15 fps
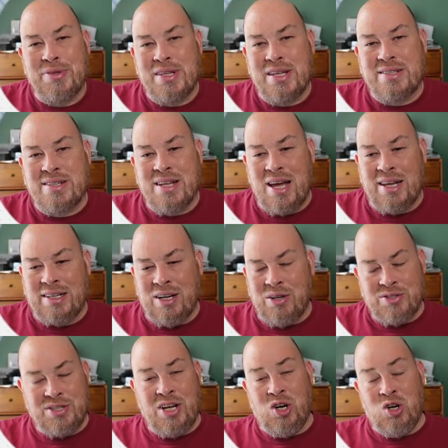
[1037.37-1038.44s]

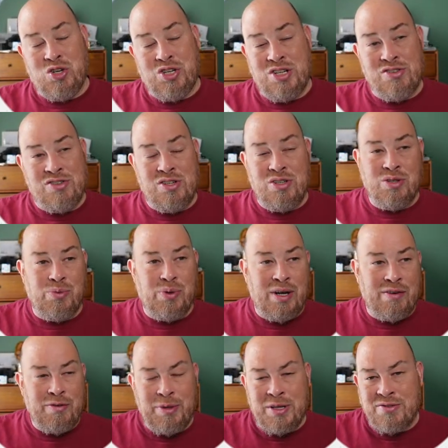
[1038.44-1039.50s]
artisanal or
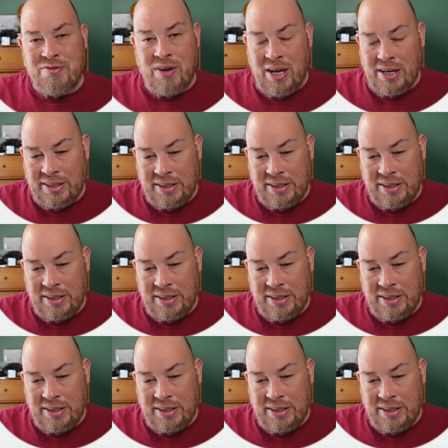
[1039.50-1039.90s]
whatever, but it's fine.